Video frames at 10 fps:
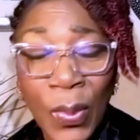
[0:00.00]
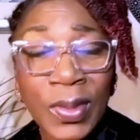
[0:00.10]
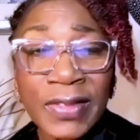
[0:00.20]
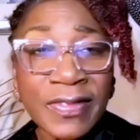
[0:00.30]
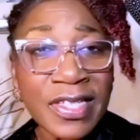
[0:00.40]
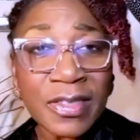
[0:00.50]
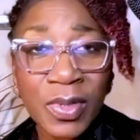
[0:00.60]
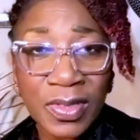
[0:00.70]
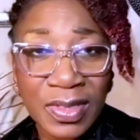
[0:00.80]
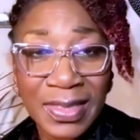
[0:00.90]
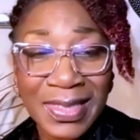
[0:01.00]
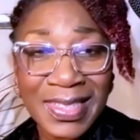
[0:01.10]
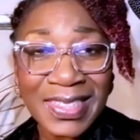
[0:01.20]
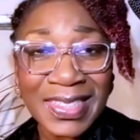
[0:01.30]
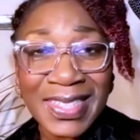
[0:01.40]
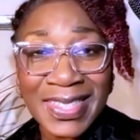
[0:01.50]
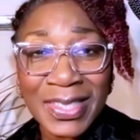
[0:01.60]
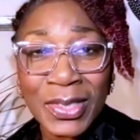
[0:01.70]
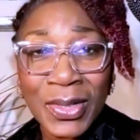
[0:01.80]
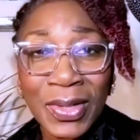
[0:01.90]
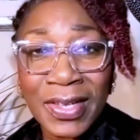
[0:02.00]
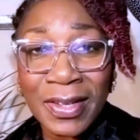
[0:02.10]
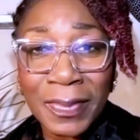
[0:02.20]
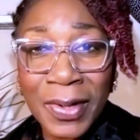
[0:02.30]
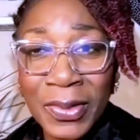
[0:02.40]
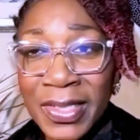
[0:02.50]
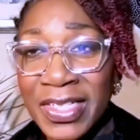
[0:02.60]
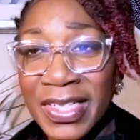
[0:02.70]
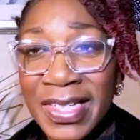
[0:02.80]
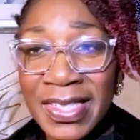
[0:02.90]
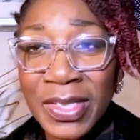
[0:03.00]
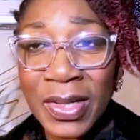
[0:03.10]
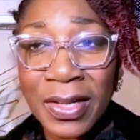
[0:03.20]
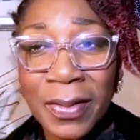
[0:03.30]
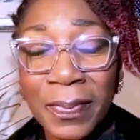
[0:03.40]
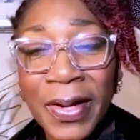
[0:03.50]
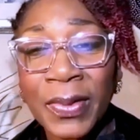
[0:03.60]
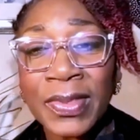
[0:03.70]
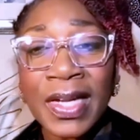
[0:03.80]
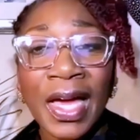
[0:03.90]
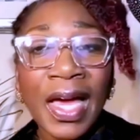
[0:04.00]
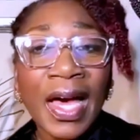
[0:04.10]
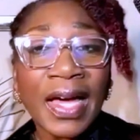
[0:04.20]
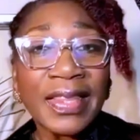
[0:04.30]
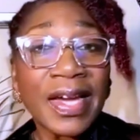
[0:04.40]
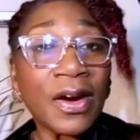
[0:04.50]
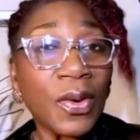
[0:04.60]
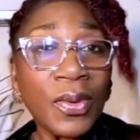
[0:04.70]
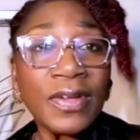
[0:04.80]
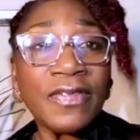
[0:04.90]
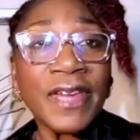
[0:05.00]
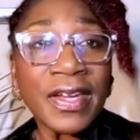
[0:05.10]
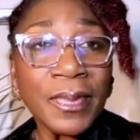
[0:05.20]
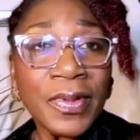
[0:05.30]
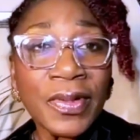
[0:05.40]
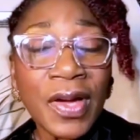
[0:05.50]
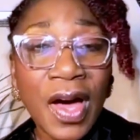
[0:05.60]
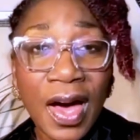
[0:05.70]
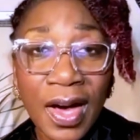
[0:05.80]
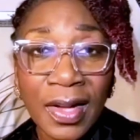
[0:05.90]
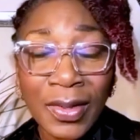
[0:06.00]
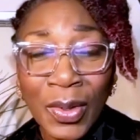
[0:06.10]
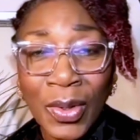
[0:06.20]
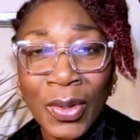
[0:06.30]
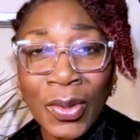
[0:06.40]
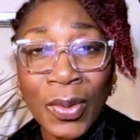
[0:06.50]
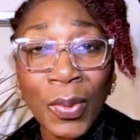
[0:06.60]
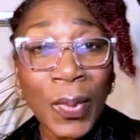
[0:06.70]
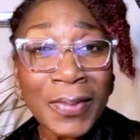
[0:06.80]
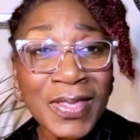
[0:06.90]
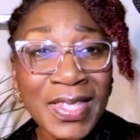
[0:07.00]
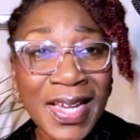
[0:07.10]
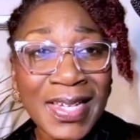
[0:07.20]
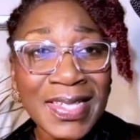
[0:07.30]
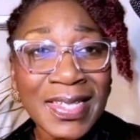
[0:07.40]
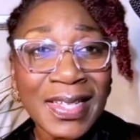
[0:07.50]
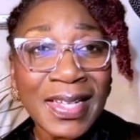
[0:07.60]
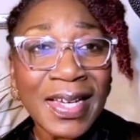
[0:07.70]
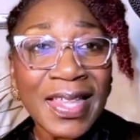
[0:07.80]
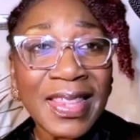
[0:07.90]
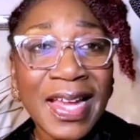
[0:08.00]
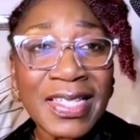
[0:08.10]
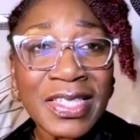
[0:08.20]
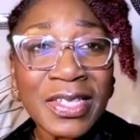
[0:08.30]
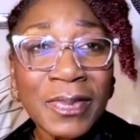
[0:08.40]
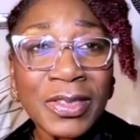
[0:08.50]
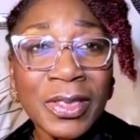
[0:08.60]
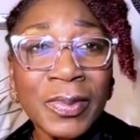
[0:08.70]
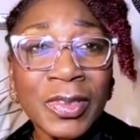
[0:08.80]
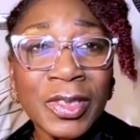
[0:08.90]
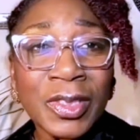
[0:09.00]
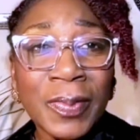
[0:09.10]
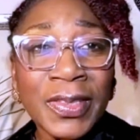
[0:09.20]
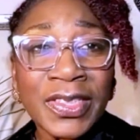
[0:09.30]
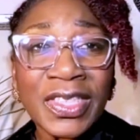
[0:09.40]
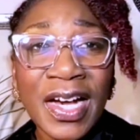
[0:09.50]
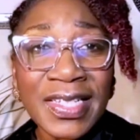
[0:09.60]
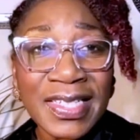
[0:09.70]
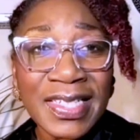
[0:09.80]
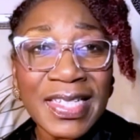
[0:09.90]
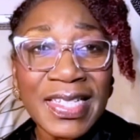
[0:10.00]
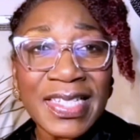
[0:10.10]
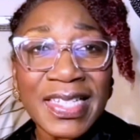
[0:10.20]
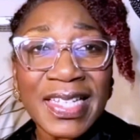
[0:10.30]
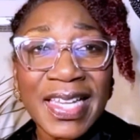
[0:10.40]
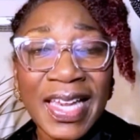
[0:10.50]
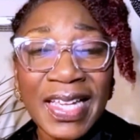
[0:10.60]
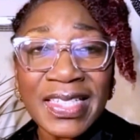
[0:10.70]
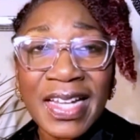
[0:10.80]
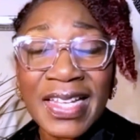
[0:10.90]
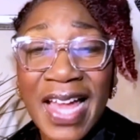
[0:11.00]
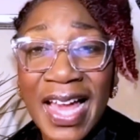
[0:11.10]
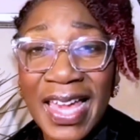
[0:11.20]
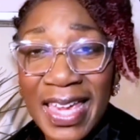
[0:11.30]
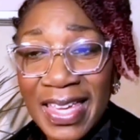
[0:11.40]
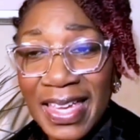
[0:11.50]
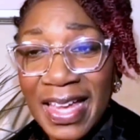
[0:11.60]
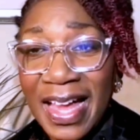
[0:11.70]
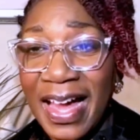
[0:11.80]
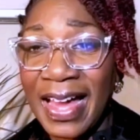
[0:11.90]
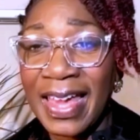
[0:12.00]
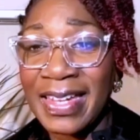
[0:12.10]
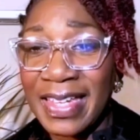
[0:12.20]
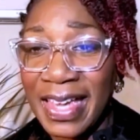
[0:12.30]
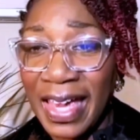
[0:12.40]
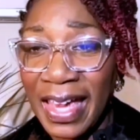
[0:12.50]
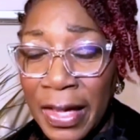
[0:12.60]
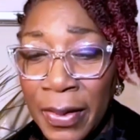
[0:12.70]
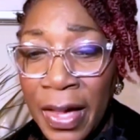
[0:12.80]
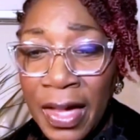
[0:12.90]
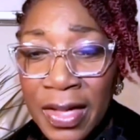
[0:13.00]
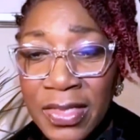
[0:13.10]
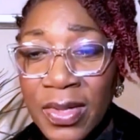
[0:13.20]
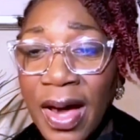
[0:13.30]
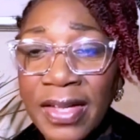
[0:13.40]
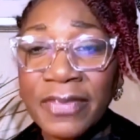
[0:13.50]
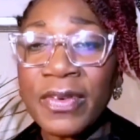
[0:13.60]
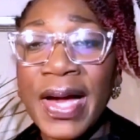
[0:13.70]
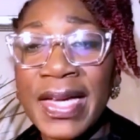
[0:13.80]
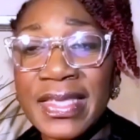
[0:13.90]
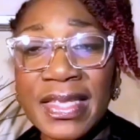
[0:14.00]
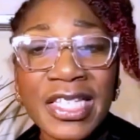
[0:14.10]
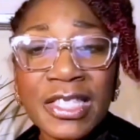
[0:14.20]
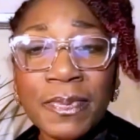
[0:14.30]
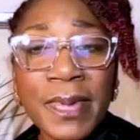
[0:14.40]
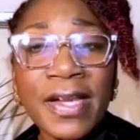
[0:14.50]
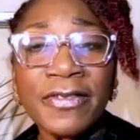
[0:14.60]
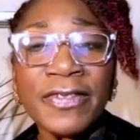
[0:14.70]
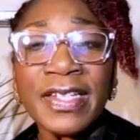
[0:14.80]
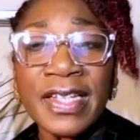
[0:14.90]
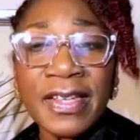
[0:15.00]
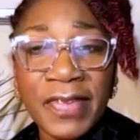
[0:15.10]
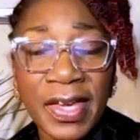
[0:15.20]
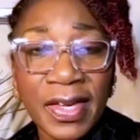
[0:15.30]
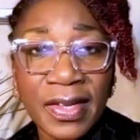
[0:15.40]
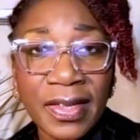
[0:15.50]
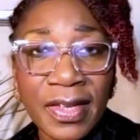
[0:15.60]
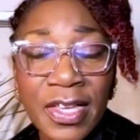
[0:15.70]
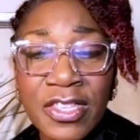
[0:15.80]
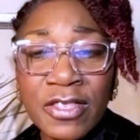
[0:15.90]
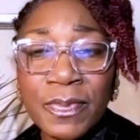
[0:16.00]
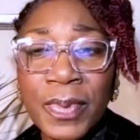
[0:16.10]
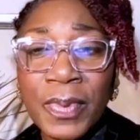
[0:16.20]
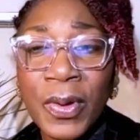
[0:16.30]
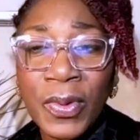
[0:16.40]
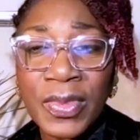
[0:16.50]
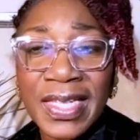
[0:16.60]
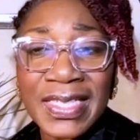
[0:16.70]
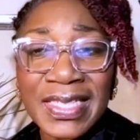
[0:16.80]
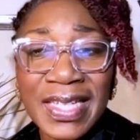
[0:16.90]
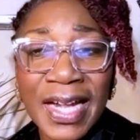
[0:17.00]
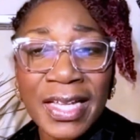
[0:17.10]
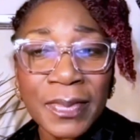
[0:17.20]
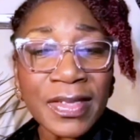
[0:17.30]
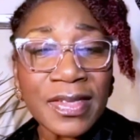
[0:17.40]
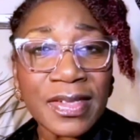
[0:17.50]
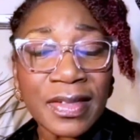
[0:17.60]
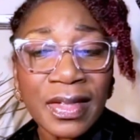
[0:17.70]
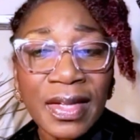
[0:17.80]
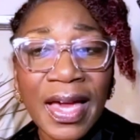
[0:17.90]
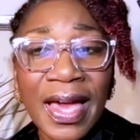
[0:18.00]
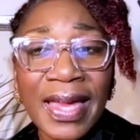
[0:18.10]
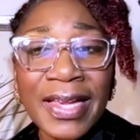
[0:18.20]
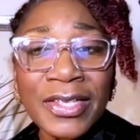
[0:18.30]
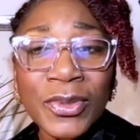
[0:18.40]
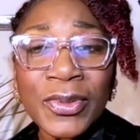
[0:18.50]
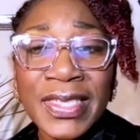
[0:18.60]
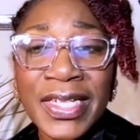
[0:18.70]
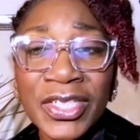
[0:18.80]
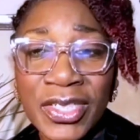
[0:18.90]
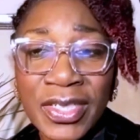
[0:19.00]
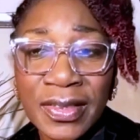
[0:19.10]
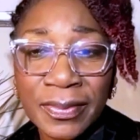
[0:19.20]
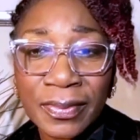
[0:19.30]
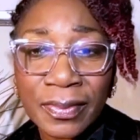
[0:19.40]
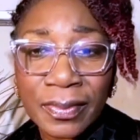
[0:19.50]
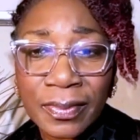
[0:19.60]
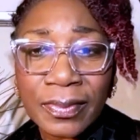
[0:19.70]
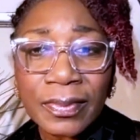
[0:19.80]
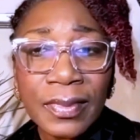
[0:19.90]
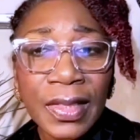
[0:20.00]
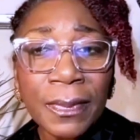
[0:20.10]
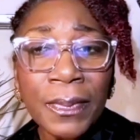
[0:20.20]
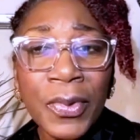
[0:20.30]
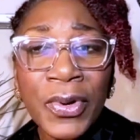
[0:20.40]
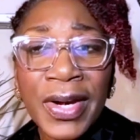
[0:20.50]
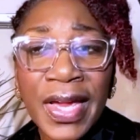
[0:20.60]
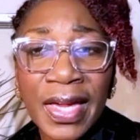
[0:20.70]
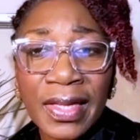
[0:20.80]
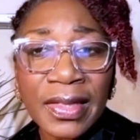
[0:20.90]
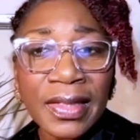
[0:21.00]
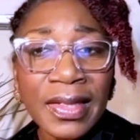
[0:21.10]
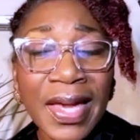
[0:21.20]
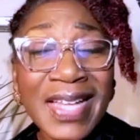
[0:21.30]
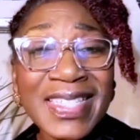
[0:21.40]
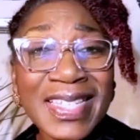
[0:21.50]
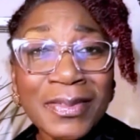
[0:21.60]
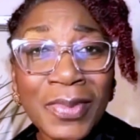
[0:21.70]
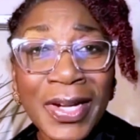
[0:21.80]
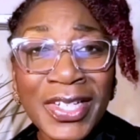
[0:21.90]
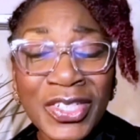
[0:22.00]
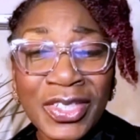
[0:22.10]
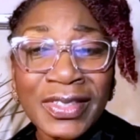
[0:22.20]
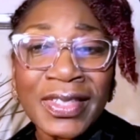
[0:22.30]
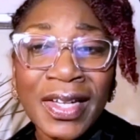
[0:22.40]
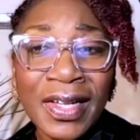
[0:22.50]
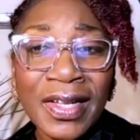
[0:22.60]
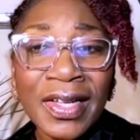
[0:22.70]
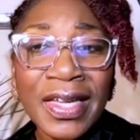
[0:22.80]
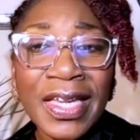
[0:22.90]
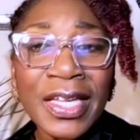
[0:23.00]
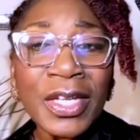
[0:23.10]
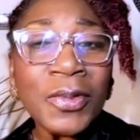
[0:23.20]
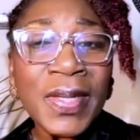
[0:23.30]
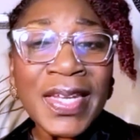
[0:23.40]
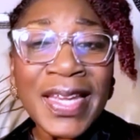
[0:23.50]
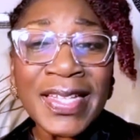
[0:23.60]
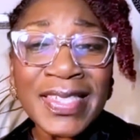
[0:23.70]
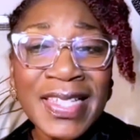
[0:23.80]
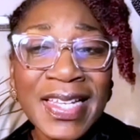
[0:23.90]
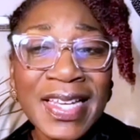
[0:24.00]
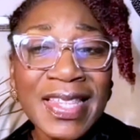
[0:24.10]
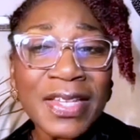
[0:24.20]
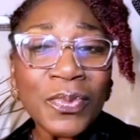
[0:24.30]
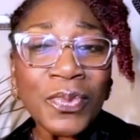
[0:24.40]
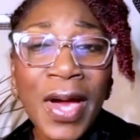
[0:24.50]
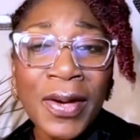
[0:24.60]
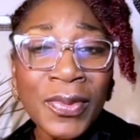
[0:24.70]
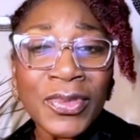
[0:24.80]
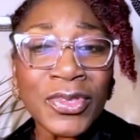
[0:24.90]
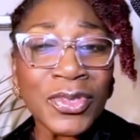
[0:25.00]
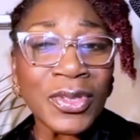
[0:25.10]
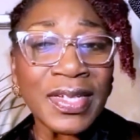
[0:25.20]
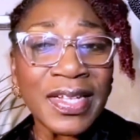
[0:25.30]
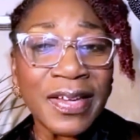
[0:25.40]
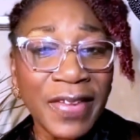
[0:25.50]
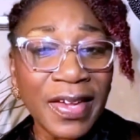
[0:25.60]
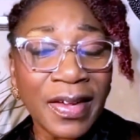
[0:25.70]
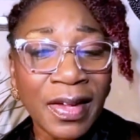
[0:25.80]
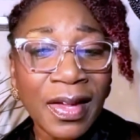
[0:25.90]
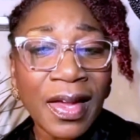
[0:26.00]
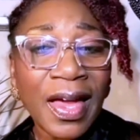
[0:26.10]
all of these books that Keisha is talking about, Keisha-Gaye is talking about, they are all available on her website. That is www.keishagaye.ink. So Olive writes, A Spell for Living is both indictment and exhortation, mourning and celebration, illuminating the routes to living